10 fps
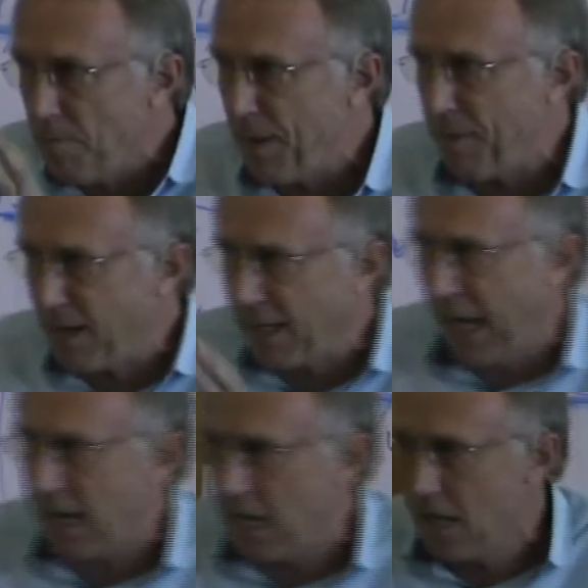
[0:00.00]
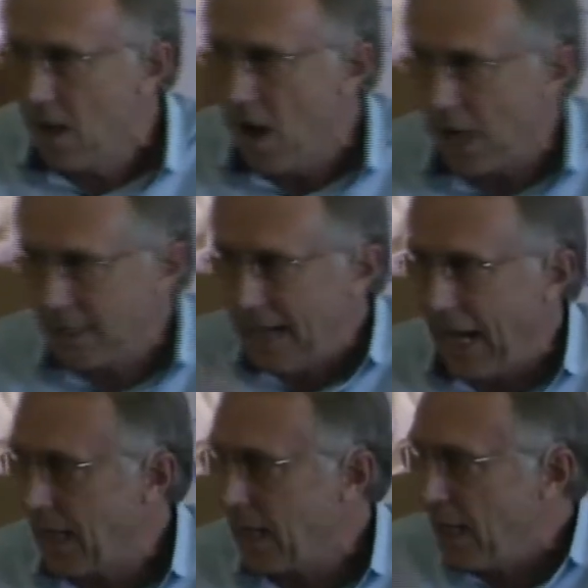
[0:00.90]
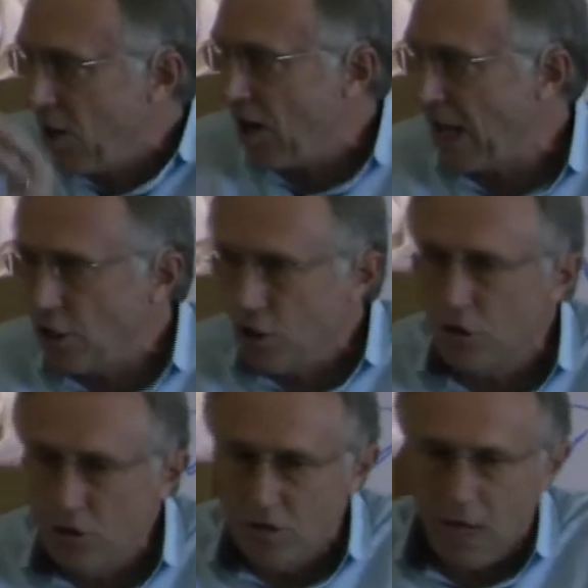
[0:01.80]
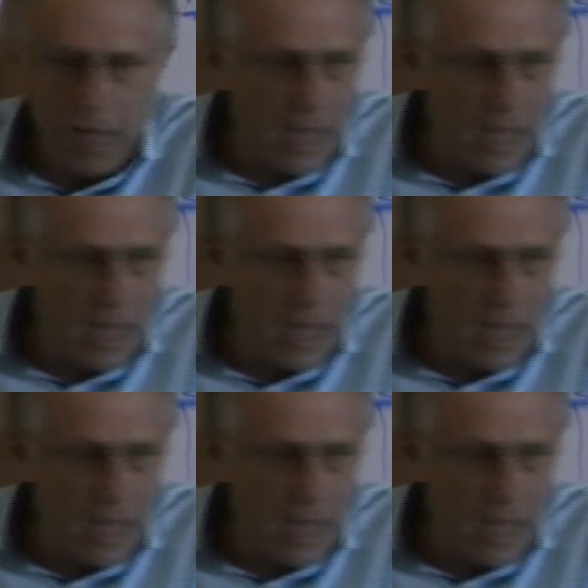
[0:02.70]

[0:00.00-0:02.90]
that people carry are directly related to